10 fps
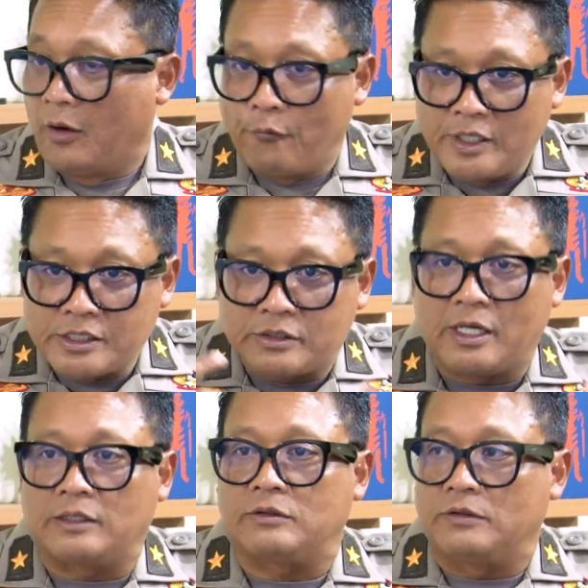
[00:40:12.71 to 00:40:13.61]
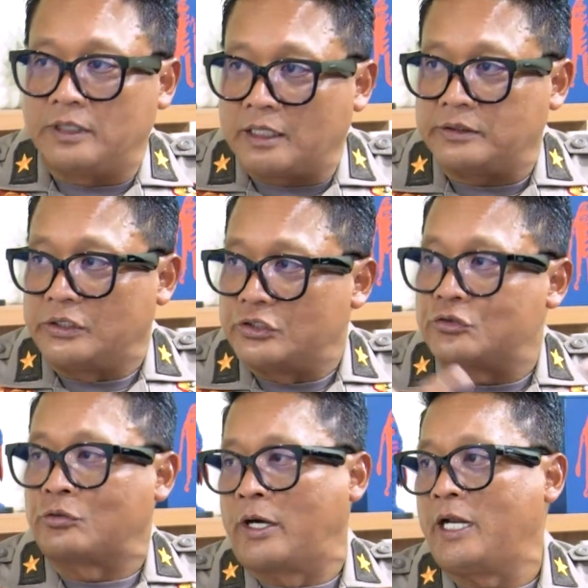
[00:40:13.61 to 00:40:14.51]
we start conducting the
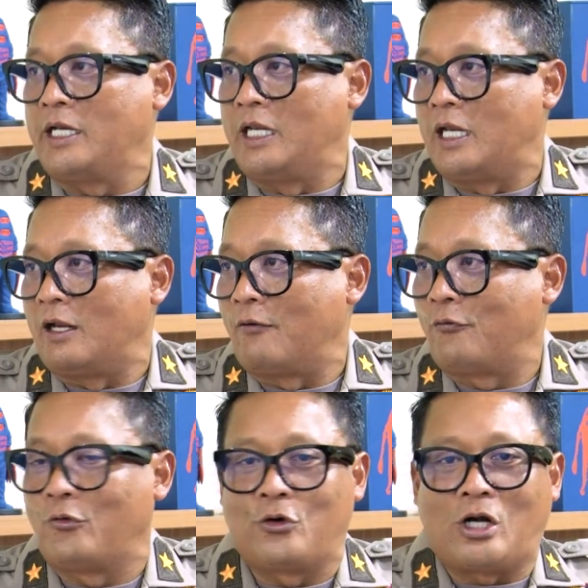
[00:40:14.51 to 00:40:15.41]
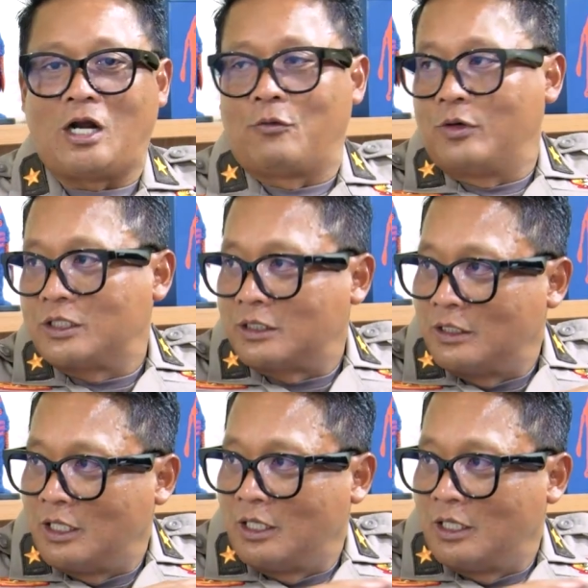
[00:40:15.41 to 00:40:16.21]
training for our